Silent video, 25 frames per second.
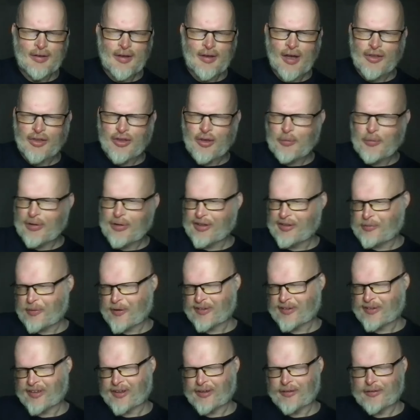A double
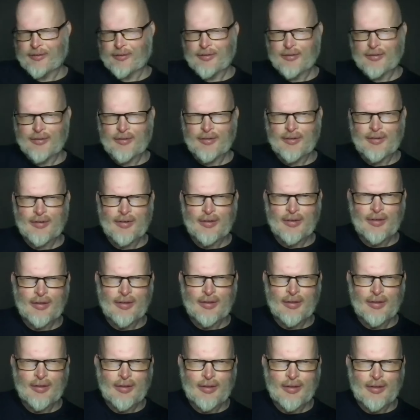espresso. I
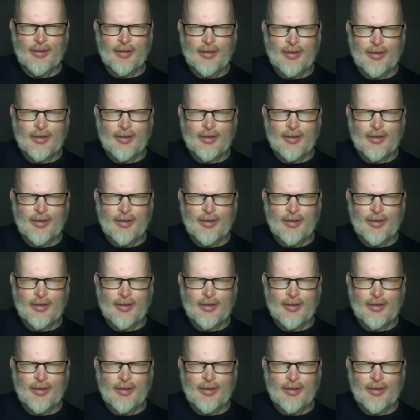woke